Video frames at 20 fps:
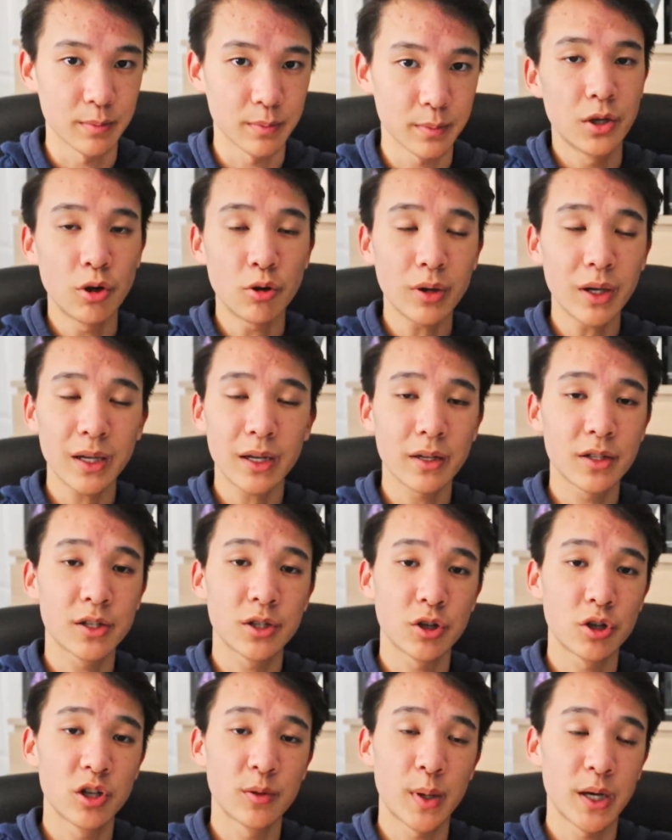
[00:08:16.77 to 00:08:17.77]
Don't get
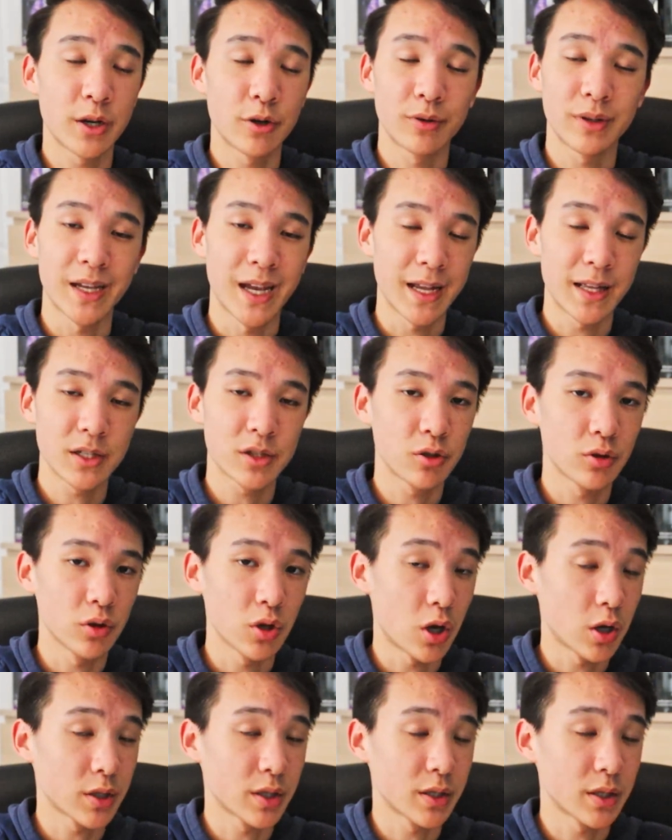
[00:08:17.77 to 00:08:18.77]
concerned about your gains or
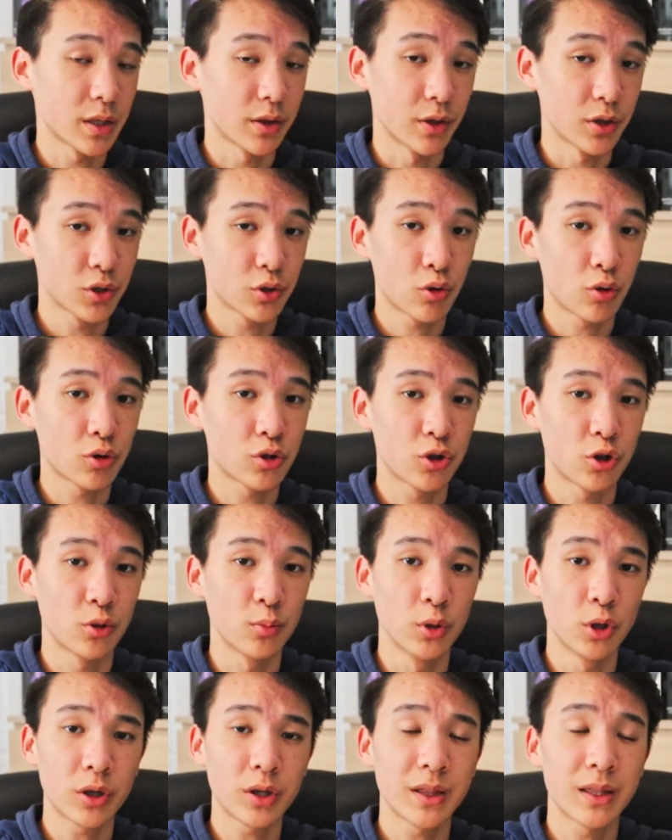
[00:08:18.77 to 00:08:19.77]
losses in the short term.
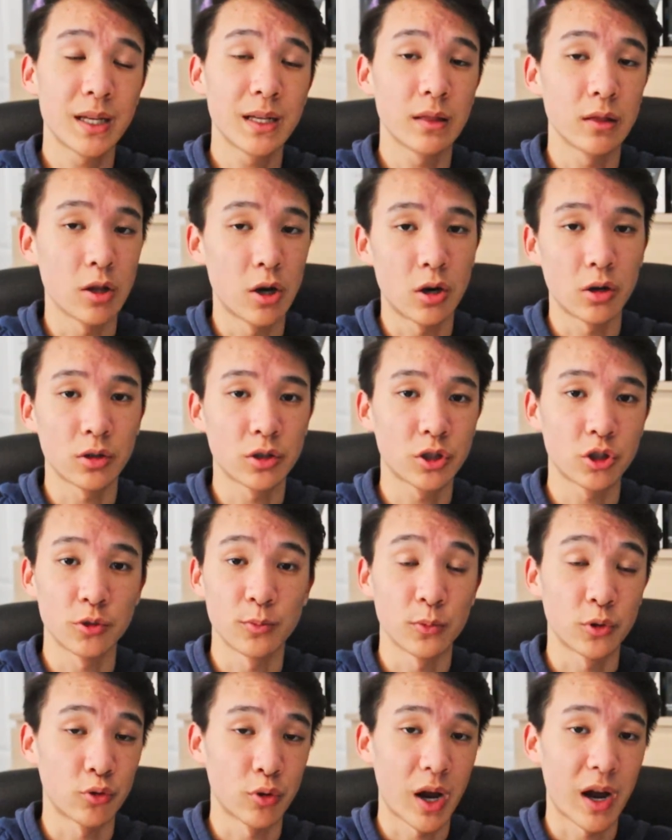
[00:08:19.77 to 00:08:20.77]
Look at the long-term
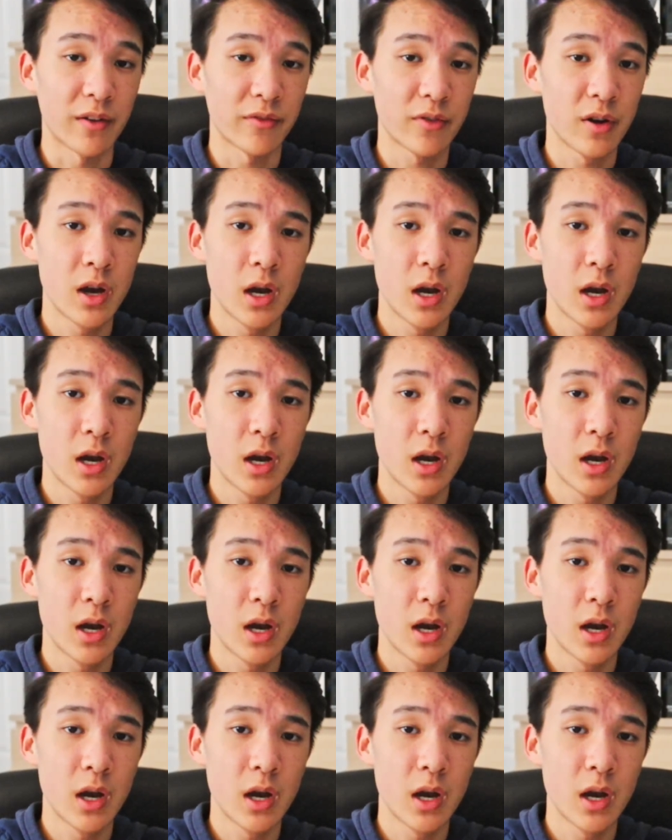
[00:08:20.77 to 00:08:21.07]
graph.